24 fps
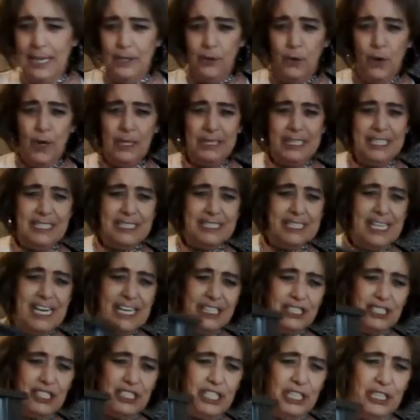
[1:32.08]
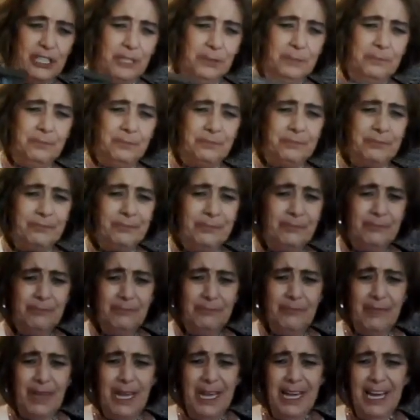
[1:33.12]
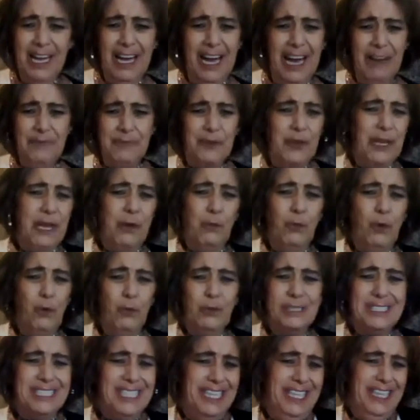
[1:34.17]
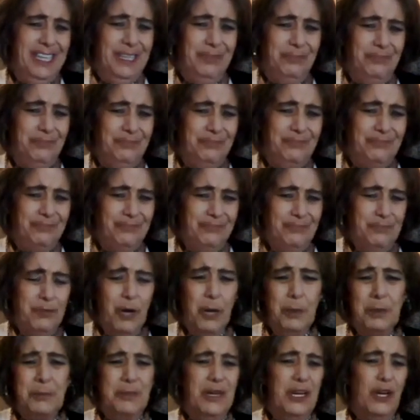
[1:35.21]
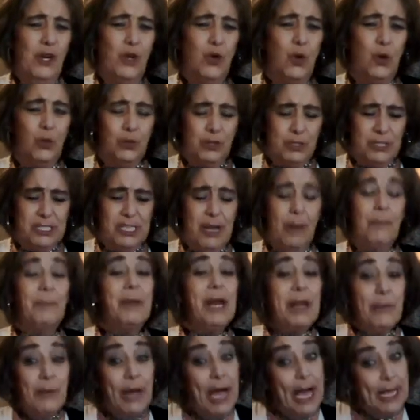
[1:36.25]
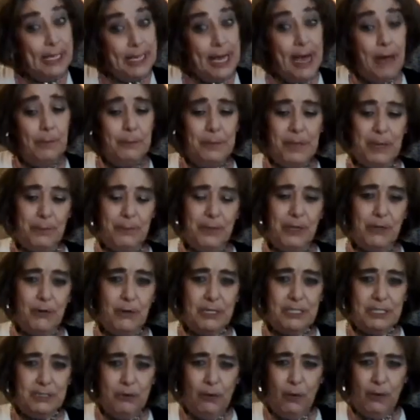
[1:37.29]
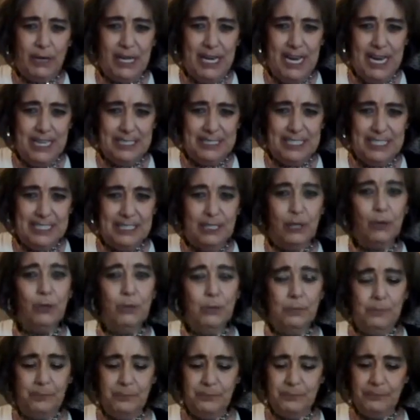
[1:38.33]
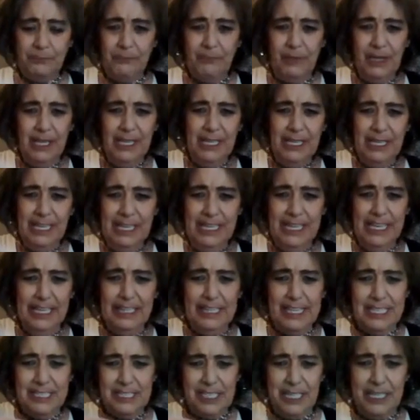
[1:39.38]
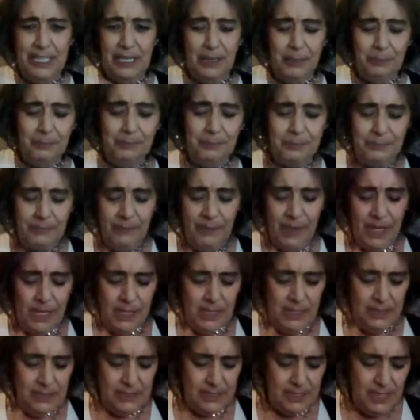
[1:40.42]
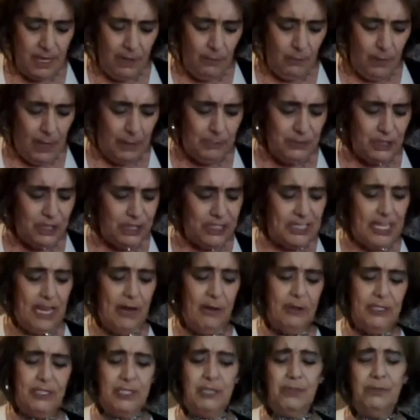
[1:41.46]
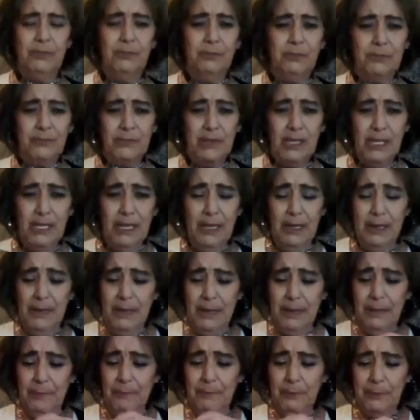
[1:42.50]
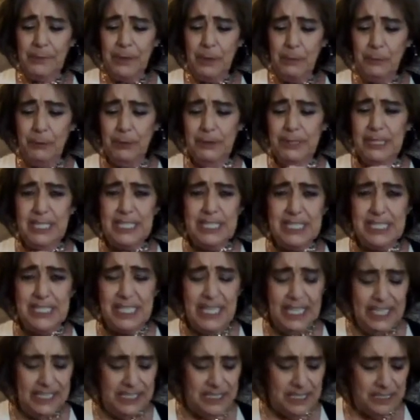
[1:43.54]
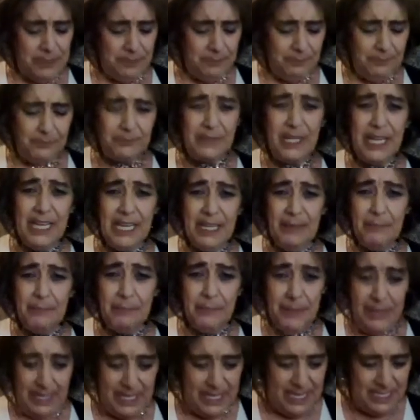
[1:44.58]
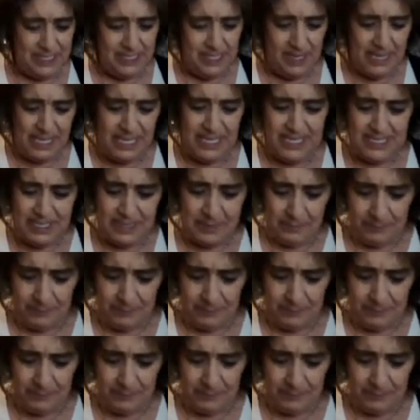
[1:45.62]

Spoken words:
got this last year. I forget what was in it. Probably marigolds or something. But anyway, I kept it because, look, it has these little hickeys in here. So I'm just going to put these seeds into these